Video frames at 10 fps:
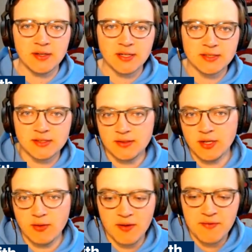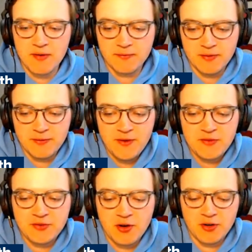Because, you know, a fifth
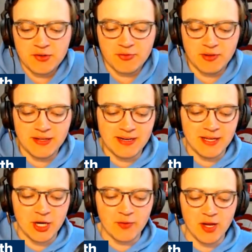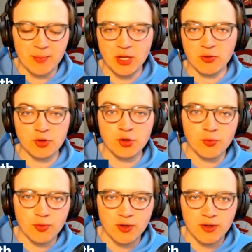starter doesn't really need an ERA below 2.